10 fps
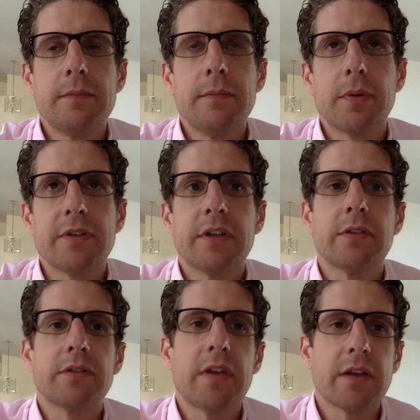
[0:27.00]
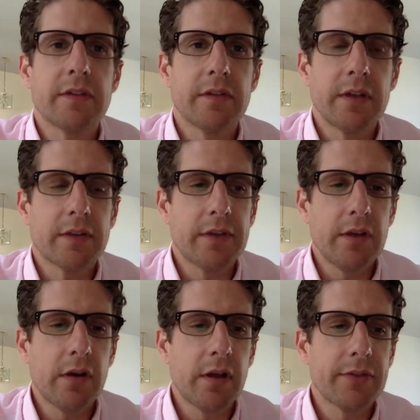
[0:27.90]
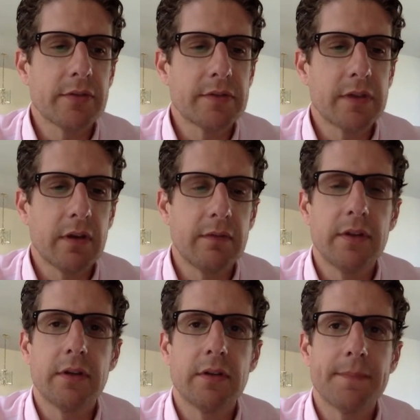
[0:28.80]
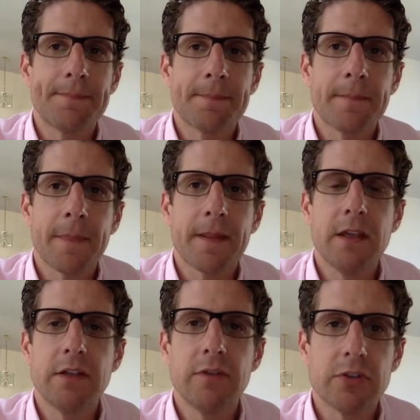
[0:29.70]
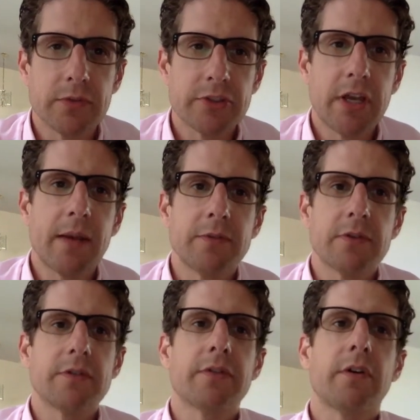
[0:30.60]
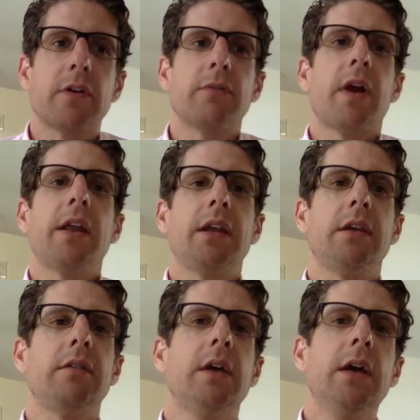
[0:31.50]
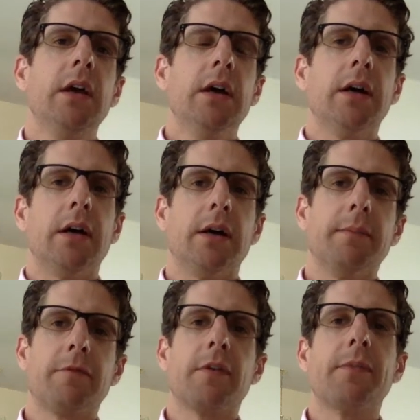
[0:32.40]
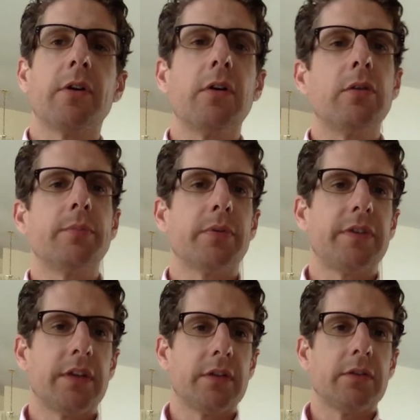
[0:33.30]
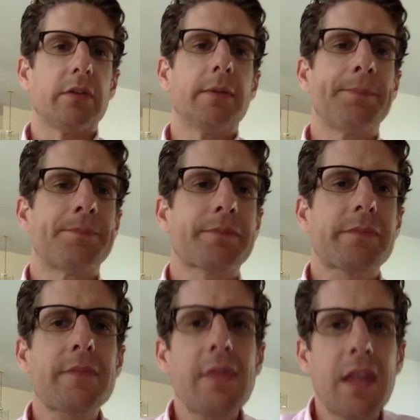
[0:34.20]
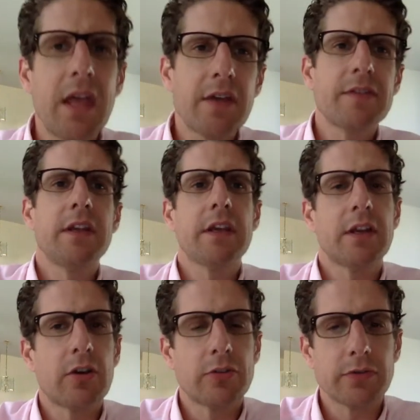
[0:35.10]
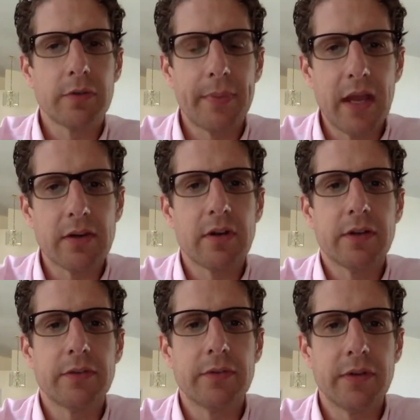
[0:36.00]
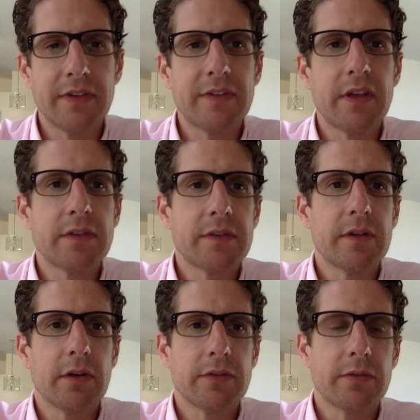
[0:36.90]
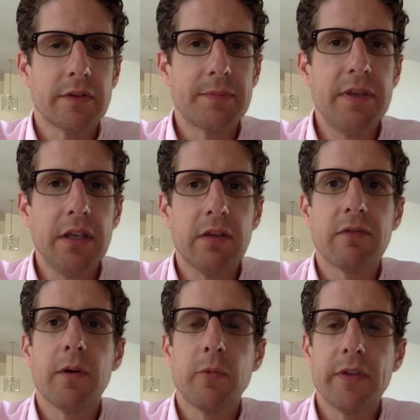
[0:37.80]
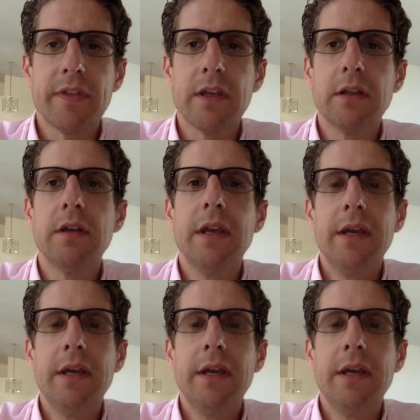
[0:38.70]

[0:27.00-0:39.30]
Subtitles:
particular texts is that the authors of the individual chapters are writing from their own particular ethnic and cultural background. So, in a sense, they're sort of speaking from within.